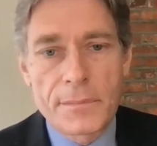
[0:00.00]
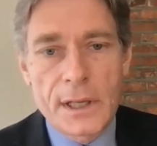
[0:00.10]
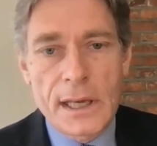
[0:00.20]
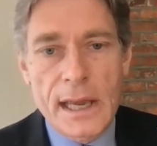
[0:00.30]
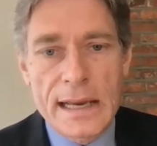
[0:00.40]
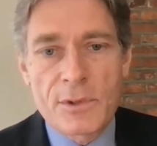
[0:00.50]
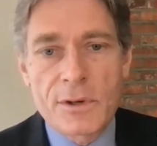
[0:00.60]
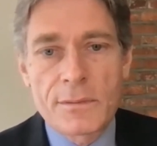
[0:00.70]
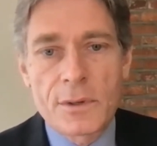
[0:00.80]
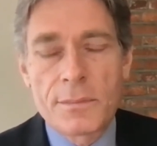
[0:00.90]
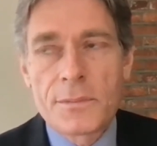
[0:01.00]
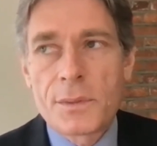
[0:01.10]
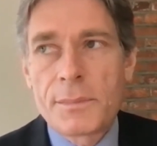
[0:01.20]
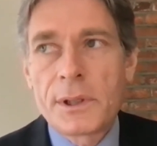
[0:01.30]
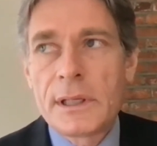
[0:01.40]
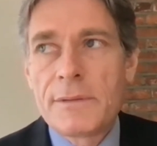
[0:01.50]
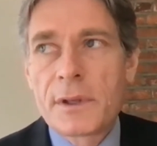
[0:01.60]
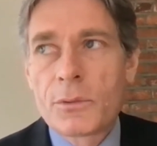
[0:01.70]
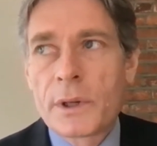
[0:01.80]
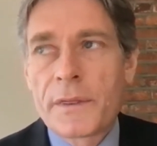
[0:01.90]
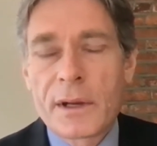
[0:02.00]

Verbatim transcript: They came to to, to believe that what